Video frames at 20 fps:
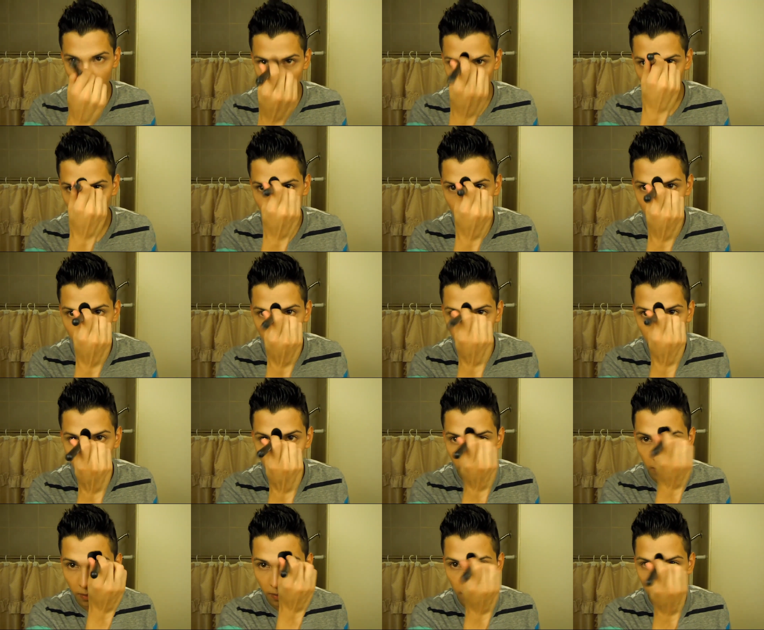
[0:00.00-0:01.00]

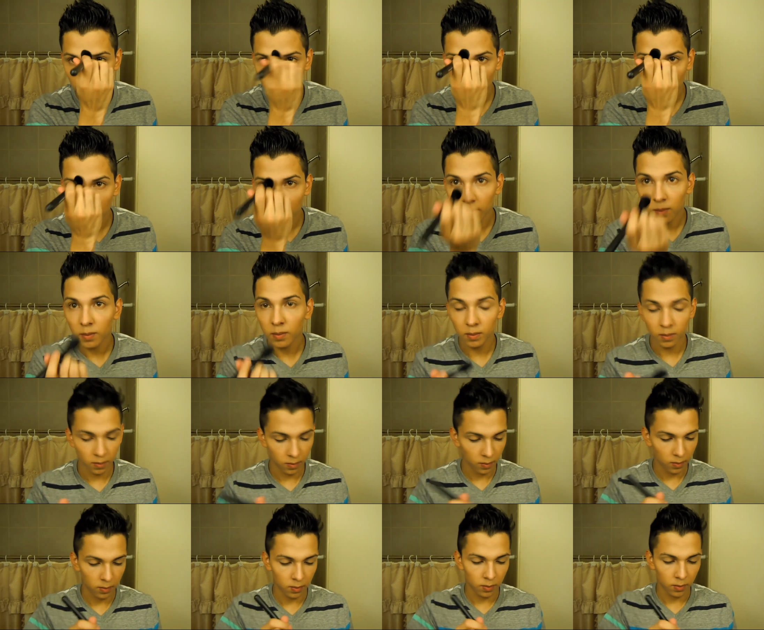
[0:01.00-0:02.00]

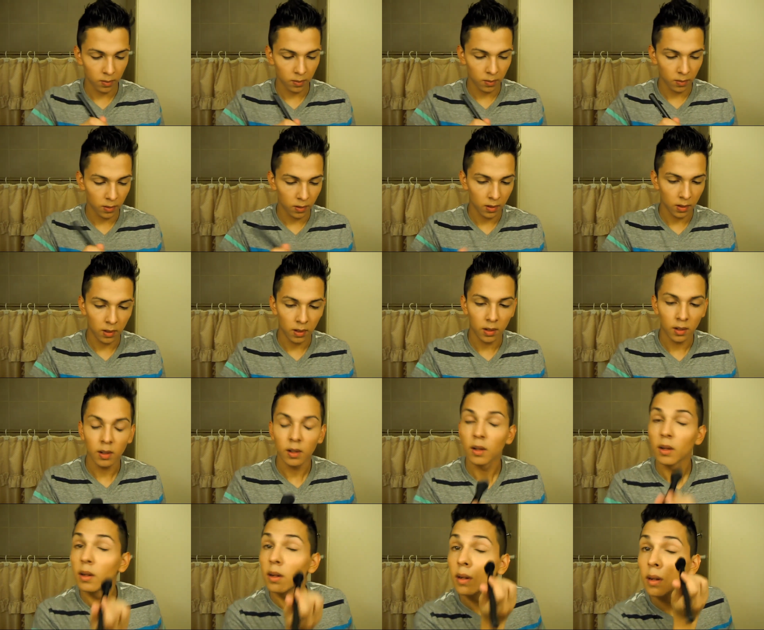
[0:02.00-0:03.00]

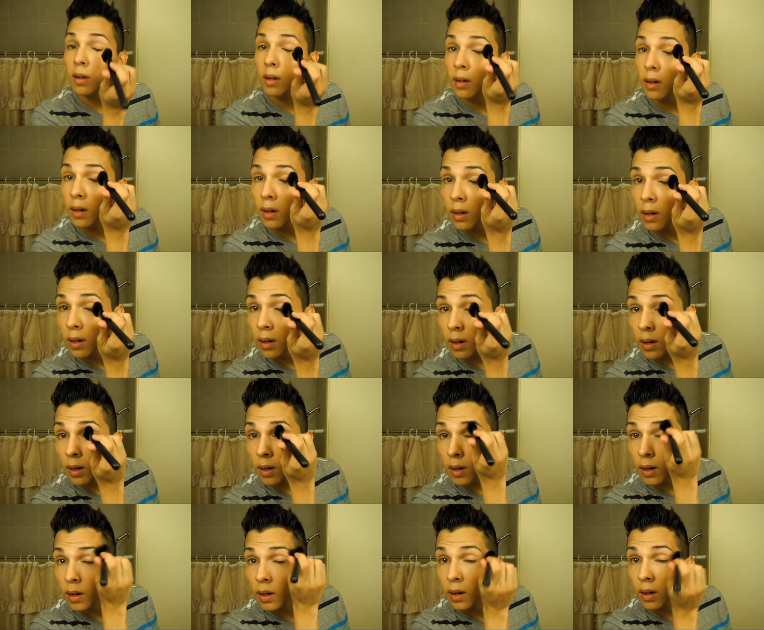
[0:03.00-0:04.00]

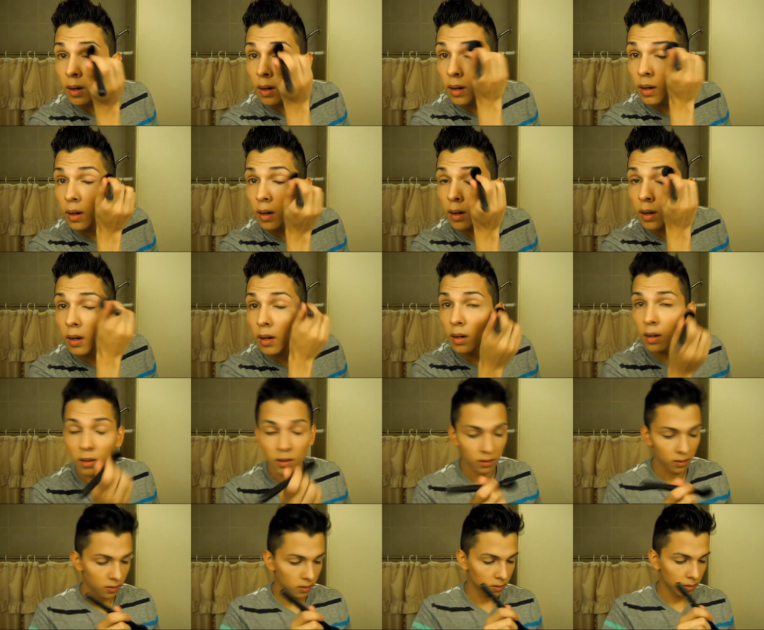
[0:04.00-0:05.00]

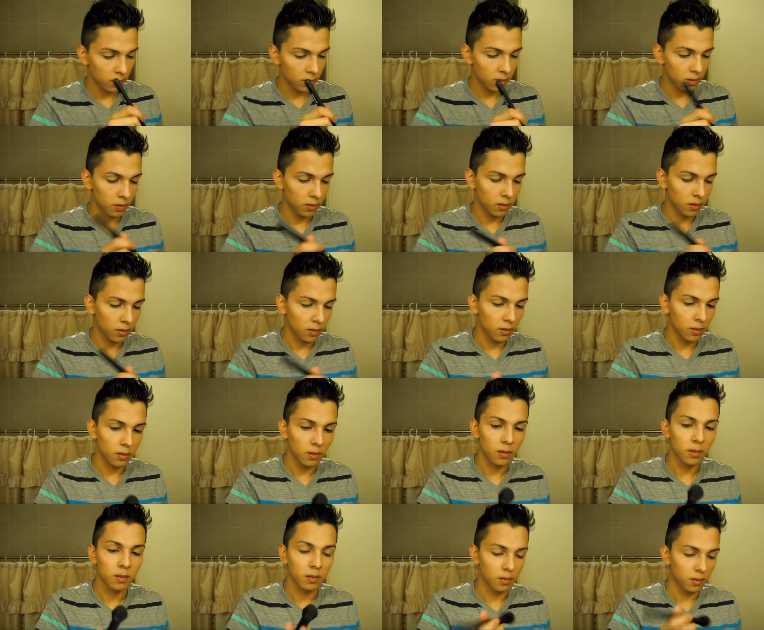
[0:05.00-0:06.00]

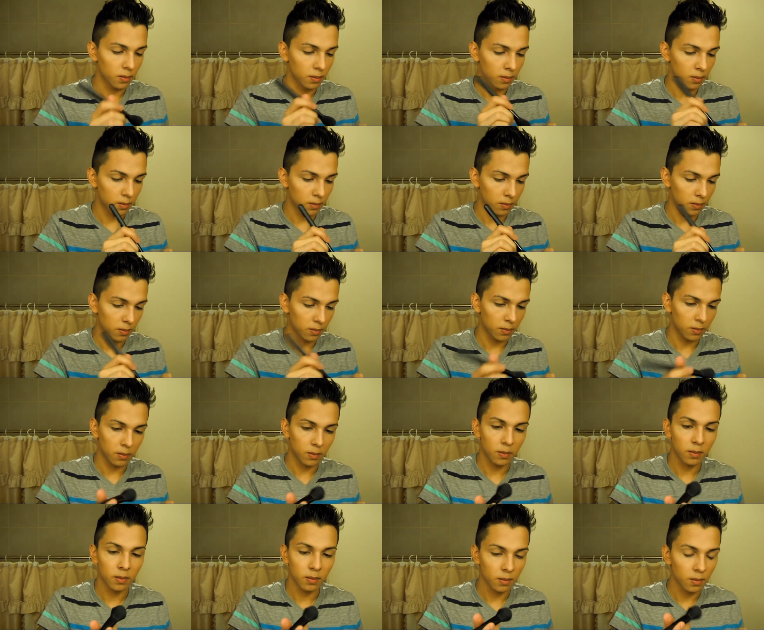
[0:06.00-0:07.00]

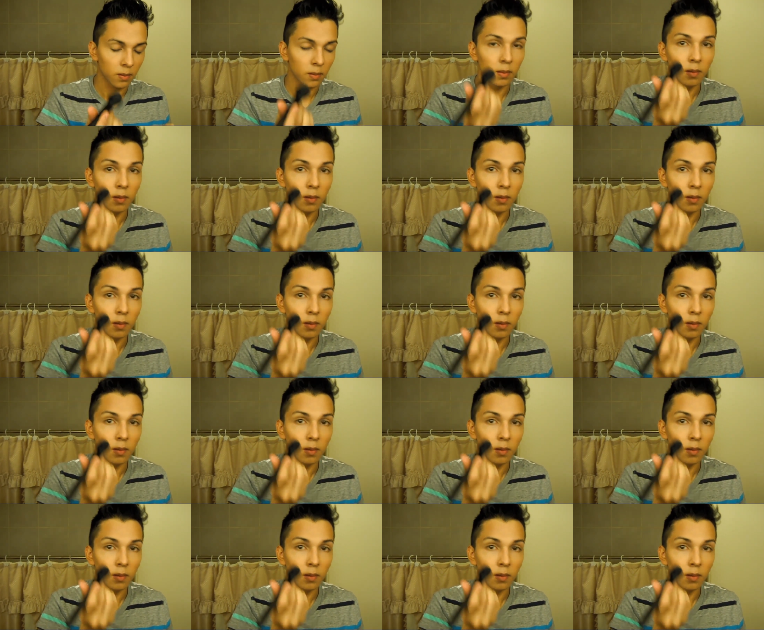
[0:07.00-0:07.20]
(no one is talking)